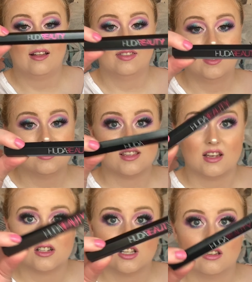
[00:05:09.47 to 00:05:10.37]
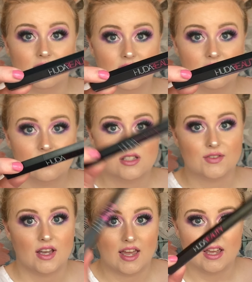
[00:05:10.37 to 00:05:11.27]
And this actually retails
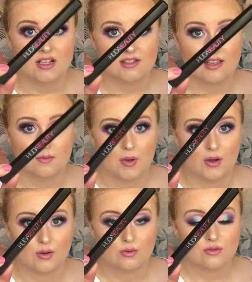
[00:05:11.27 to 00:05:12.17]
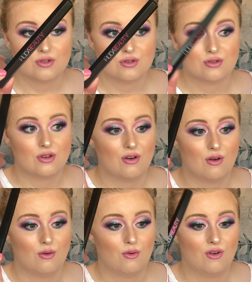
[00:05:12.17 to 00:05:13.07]
for £18,
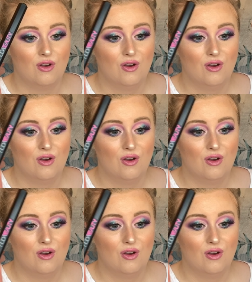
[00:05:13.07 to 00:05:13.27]
so